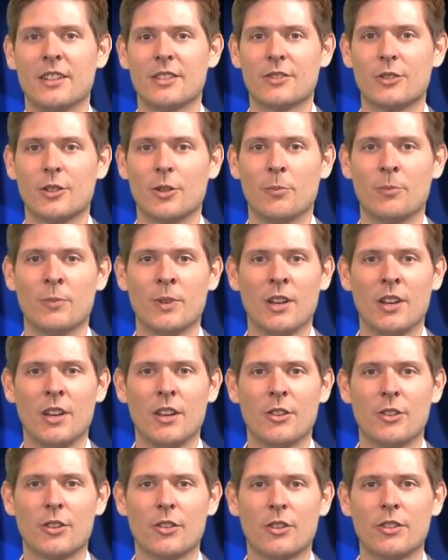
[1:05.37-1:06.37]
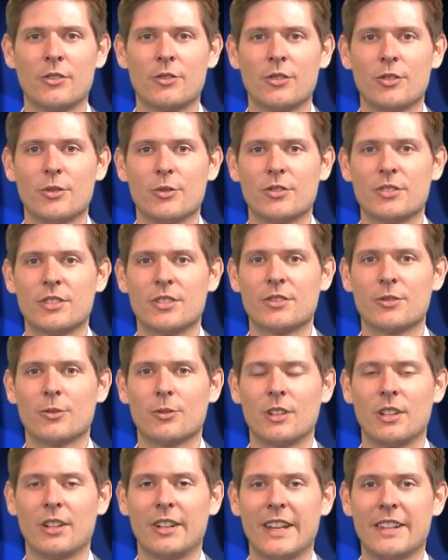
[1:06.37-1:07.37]
So you're going to use the
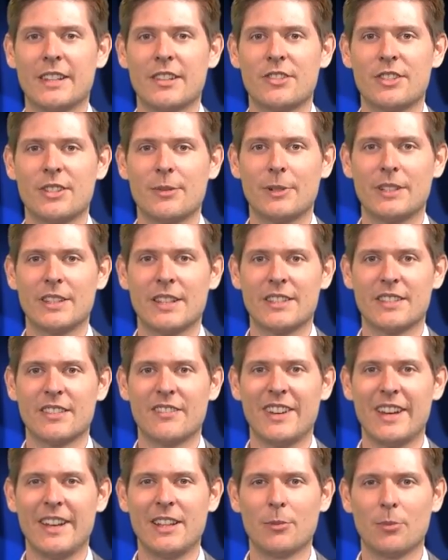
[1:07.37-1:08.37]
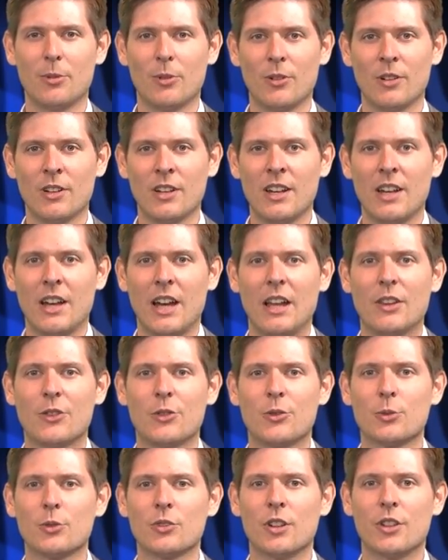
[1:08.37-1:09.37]
solar energy when it's available
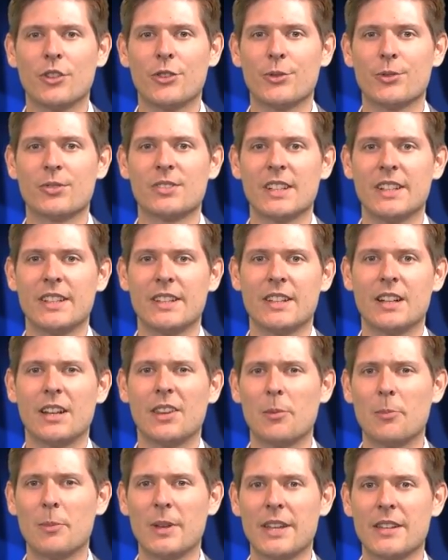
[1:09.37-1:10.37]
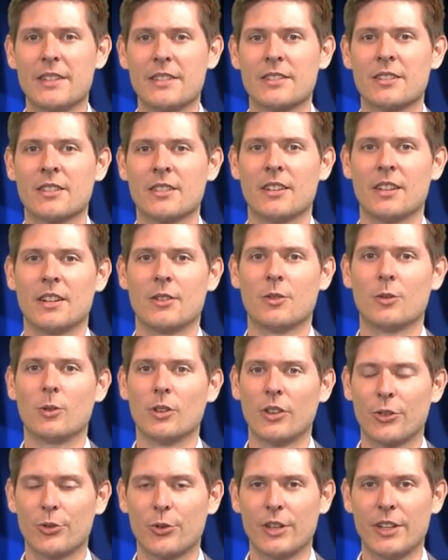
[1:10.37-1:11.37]
and do not use any other means in
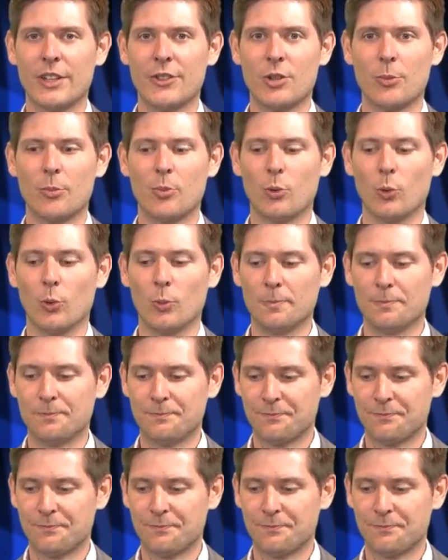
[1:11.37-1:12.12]
order to heat your pool.